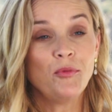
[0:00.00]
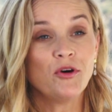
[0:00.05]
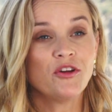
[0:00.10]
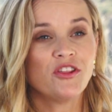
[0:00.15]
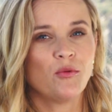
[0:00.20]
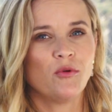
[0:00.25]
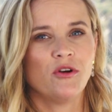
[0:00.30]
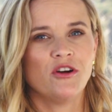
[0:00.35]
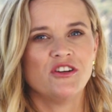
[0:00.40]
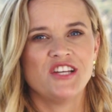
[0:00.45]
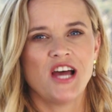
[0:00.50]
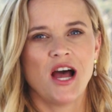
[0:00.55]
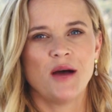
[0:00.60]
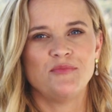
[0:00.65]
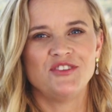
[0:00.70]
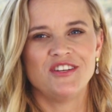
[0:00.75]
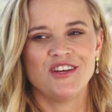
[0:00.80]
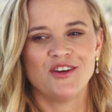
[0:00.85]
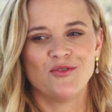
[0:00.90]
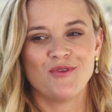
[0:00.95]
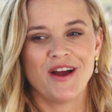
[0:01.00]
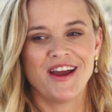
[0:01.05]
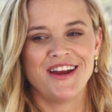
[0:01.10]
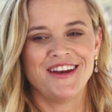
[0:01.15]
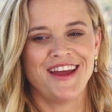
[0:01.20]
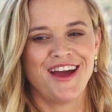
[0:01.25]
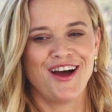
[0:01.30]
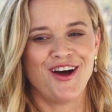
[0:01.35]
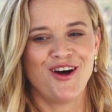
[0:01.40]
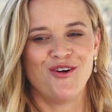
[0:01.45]
book that we're adapting
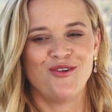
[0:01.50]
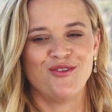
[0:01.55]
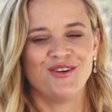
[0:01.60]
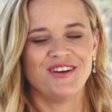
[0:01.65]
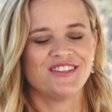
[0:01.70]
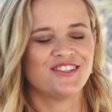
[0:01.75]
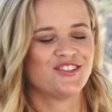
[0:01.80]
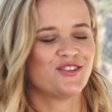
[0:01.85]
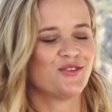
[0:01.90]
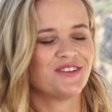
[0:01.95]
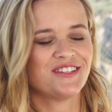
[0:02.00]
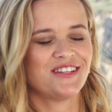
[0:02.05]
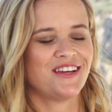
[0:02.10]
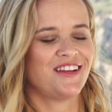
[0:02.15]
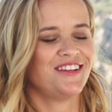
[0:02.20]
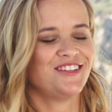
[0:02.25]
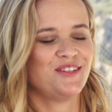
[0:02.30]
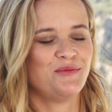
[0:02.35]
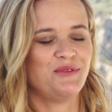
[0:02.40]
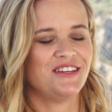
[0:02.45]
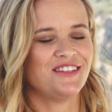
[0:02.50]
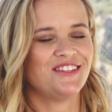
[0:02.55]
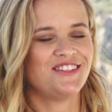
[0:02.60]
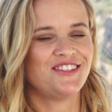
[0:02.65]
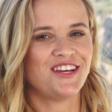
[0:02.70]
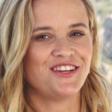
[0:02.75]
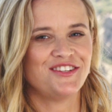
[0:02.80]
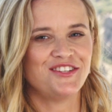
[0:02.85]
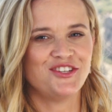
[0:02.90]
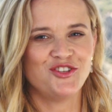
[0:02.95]
right now is so exciting to me is
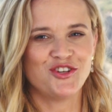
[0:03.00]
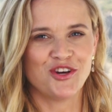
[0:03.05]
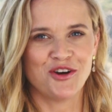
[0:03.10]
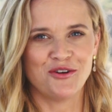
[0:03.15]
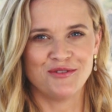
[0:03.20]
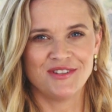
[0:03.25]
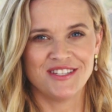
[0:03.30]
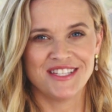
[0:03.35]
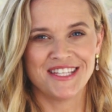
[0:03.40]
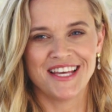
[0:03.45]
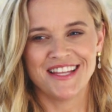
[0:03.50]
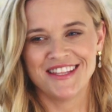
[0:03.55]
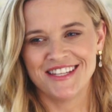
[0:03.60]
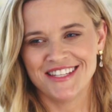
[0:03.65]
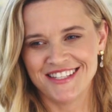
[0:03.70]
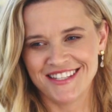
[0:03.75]
Daisy Jones and the